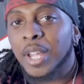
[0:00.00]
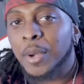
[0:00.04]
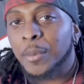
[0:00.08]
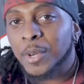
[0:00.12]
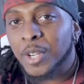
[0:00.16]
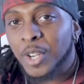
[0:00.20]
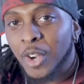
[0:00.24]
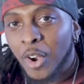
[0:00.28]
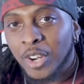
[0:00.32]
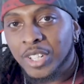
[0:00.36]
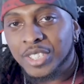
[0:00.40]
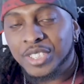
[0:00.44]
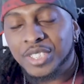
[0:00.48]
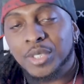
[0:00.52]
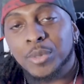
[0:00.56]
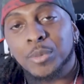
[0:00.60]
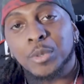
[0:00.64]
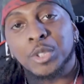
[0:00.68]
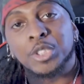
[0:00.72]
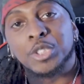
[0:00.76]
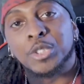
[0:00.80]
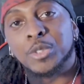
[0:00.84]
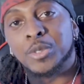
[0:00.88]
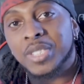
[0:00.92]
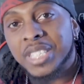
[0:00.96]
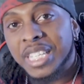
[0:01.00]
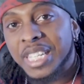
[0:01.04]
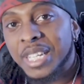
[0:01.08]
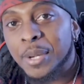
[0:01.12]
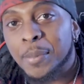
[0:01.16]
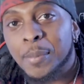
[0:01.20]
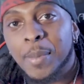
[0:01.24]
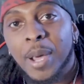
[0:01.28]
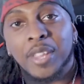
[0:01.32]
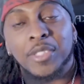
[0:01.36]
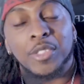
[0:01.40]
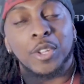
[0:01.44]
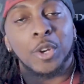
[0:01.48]
Now, regardless of what you think
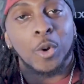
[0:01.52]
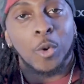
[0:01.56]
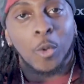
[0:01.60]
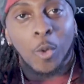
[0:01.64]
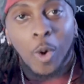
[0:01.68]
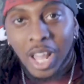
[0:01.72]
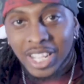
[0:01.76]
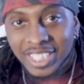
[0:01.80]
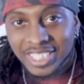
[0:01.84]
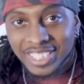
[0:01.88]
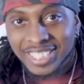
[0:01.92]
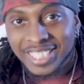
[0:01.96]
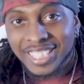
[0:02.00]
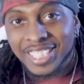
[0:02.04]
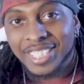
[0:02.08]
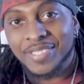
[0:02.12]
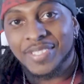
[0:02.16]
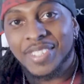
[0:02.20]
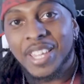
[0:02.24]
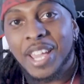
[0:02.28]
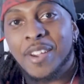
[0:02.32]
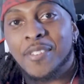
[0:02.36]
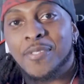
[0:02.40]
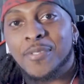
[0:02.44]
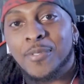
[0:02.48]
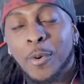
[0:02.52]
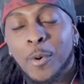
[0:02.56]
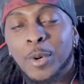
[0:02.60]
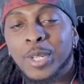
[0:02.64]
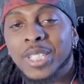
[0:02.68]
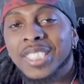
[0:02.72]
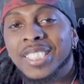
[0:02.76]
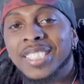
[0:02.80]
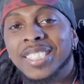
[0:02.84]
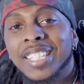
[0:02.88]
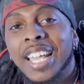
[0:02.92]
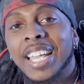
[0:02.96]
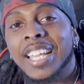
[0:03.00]
about the quality of that
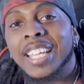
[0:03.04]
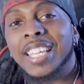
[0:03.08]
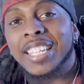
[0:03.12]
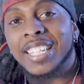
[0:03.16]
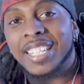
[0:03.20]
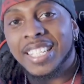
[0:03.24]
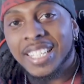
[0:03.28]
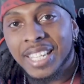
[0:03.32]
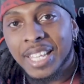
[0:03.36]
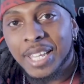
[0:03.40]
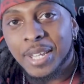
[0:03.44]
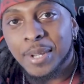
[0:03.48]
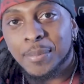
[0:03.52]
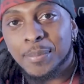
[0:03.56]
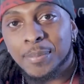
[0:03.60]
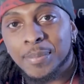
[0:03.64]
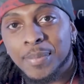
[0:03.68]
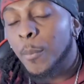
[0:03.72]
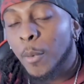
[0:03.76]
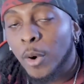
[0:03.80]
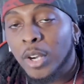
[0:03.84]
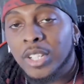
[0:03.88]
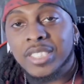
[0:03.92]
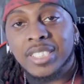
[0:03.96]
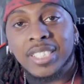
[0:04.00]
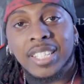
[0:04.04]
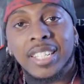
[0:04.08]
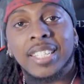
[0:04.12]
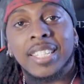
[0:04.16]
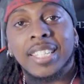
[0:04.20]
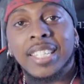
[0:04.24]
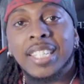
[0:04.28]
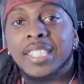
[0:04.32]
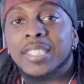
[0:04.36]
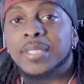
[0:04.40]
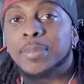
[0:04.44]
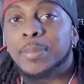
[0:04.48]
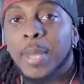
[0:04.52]
40 second clip, Marshawn
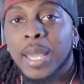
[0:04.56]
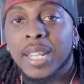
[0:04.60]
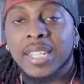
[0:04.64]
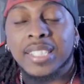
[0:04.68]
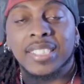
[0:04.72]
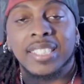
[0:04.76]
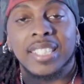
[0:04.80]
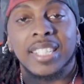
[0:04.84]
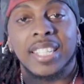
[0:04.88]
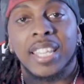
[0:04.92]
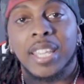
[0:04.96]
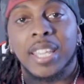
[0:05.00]
Lynch managed to